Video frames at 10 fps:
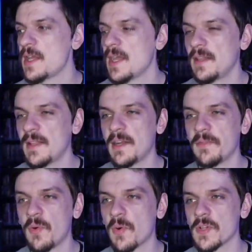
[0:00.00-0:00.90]
And then,
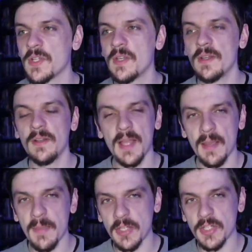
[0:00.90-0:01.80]
of course, like
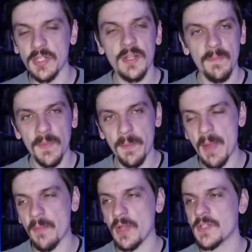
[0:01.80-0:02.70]
I mentioned, the
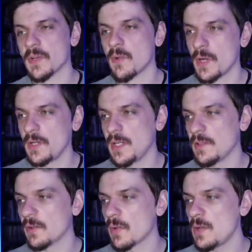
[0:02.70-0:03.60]
memories you're going to
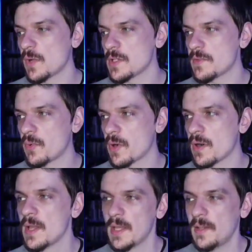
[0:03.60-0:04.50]
need the green ones
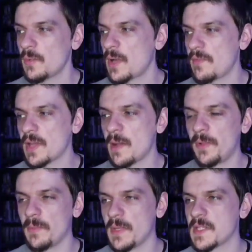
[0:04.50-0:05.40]
for, and then we'll have a
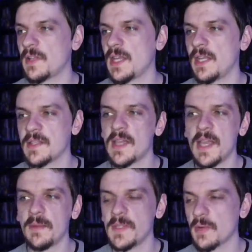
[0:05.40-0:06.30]
couple of miscellaneous
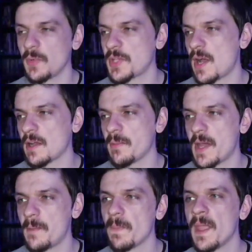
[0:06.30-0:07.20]
items here we'll talk
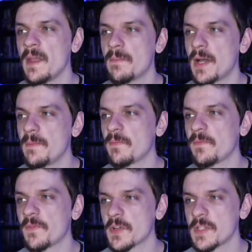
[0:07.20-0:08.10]
about. But
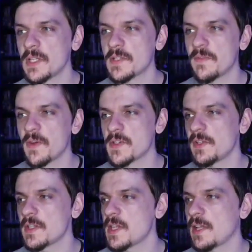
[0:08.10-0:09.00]
first things
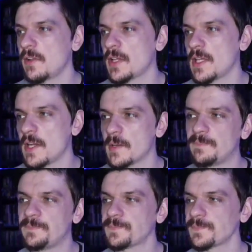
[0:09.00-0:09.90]
first, let's take a look here.
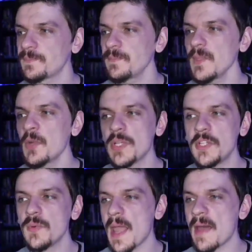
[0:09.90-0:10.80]
We
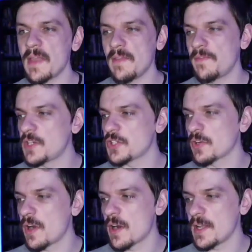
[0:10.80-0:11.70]
do have a finisher
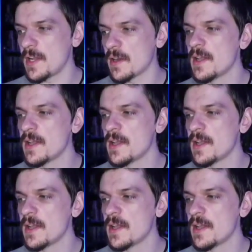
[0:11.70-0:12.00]
card here.